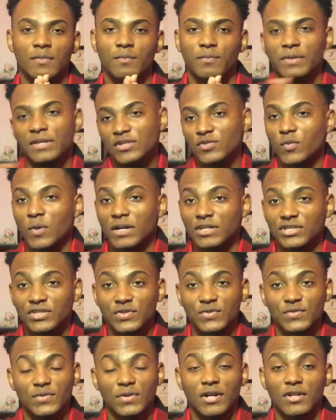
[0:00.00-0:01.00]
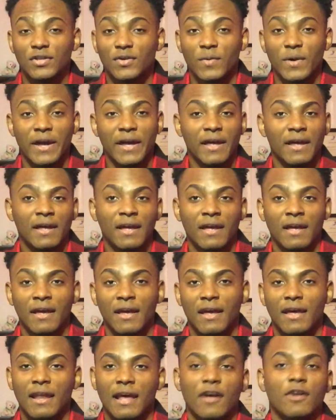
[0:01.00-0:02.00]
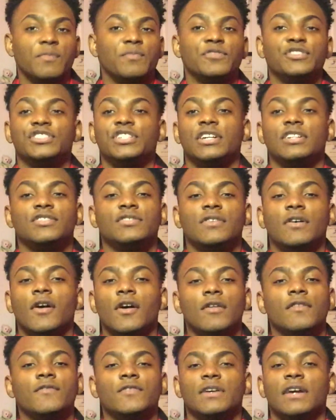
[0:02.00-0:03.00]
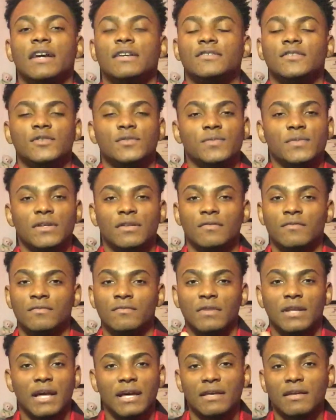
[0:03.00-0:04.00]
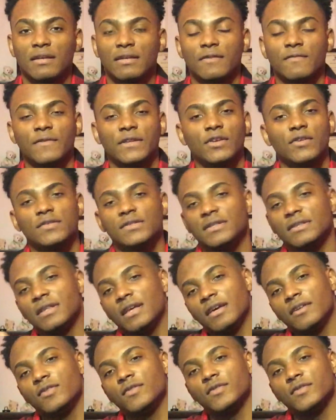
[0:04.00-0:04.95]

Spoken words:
Please watch through all the way, and I appreciate all of you guys who's been liking the videos, and thank you